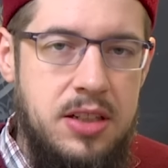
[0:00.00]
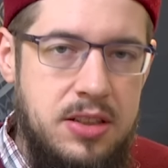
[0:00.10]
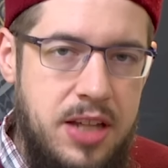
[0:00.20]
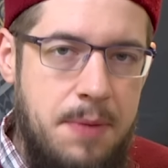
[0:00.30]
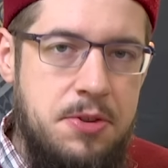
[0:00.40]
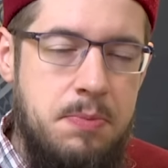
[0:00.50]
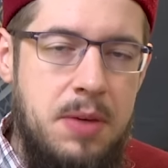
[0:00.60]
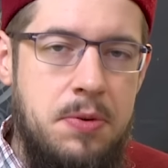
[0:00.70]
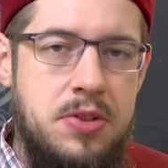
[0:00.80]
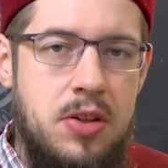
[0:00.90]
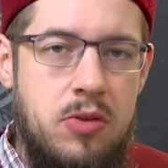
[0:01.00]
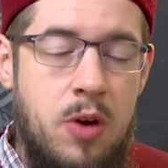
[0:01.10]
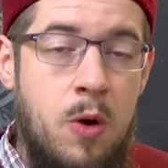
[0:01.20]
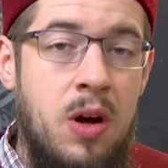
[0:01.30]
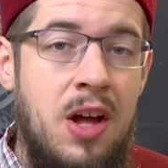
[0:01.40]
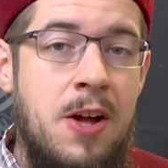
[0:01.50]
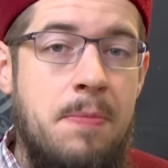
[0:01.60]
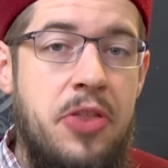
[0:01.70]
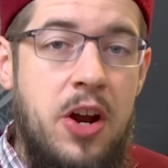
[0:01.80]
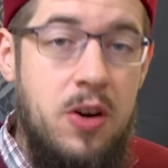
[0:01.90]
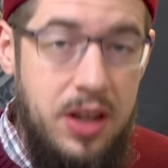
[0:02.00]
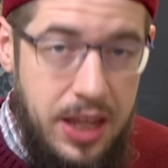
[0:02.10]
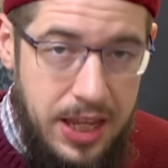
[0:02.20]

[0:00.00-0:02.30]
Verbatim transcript: It tempts people to throw their